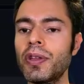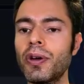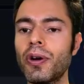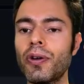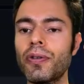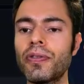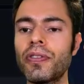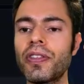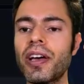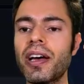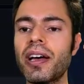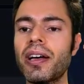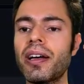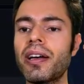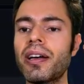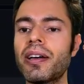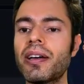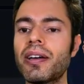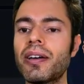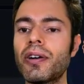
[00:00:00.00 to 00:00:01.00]
of
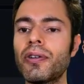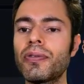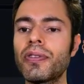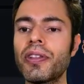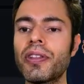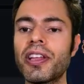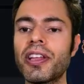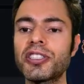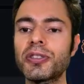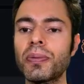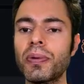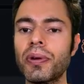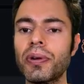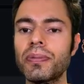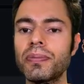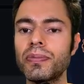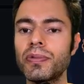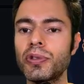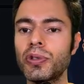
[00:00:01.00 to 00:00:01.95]
the dashboard.